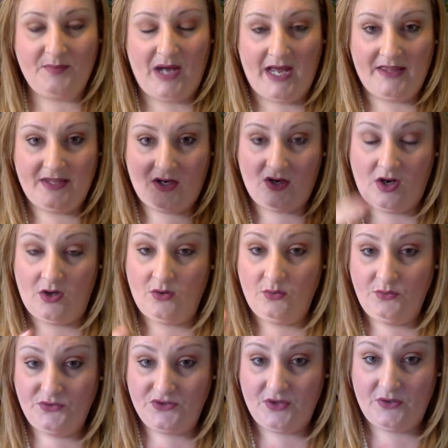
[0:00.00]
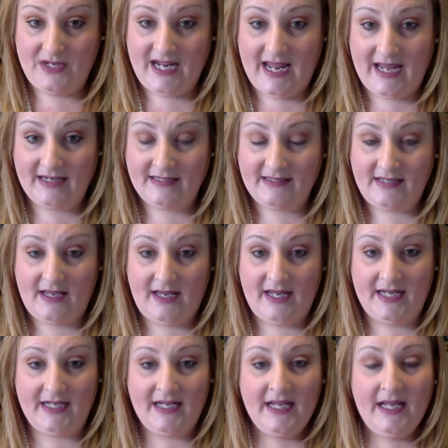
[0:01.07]
by their own zodiac
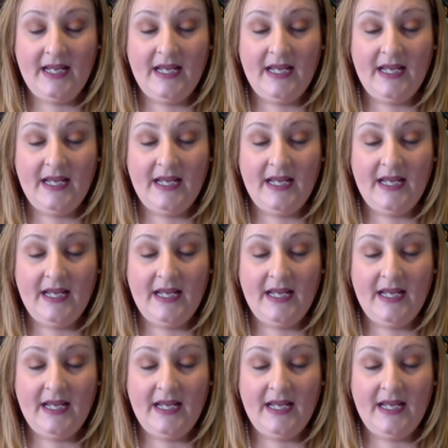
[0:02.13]
sign.